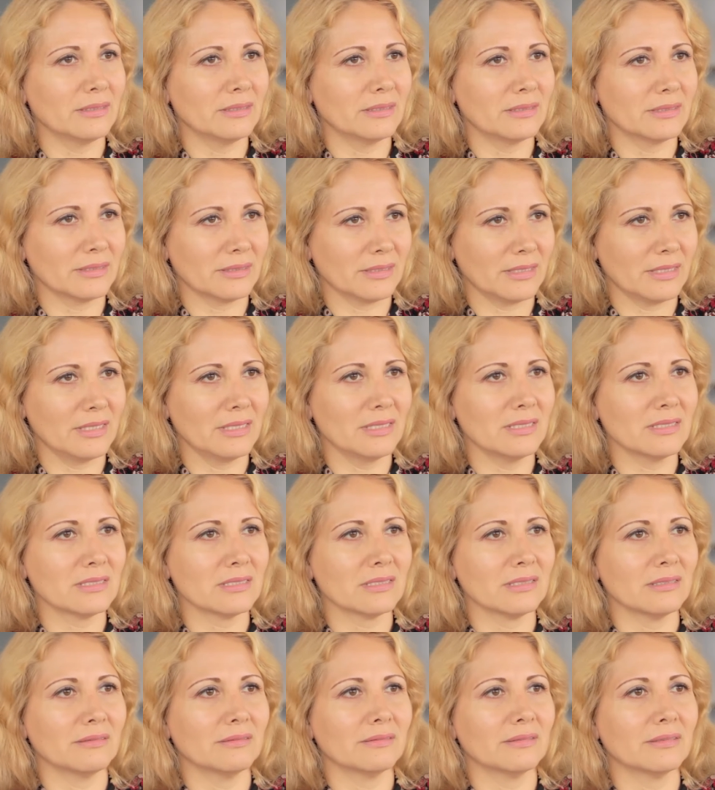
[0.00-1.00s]

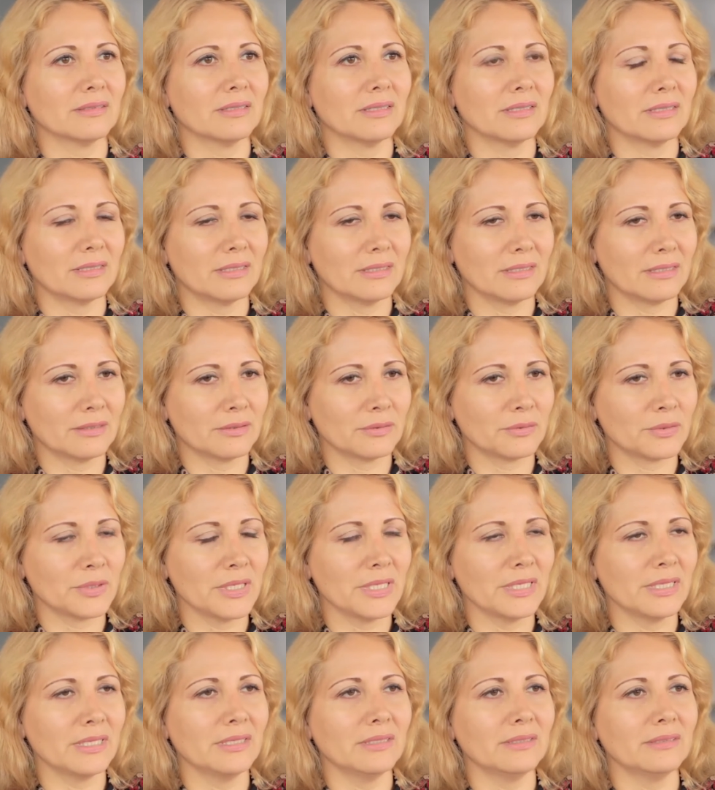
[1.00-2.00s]
skills in
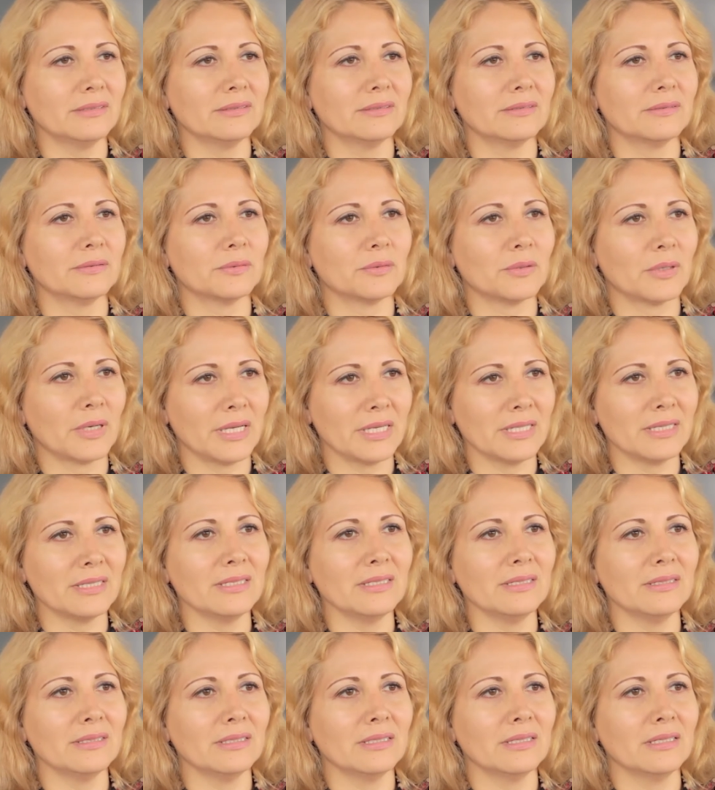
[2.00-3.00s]
reading,
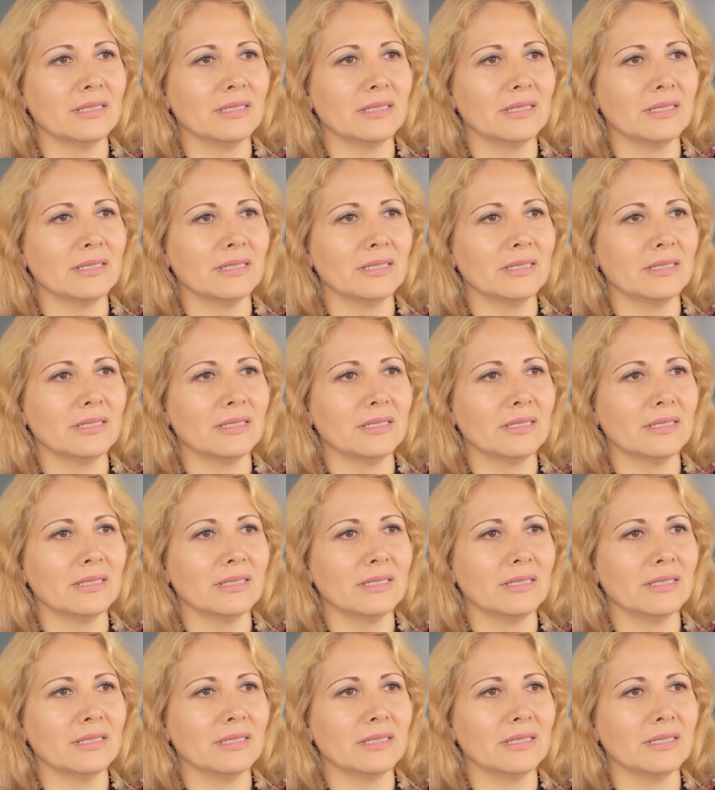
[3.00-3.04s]
writing,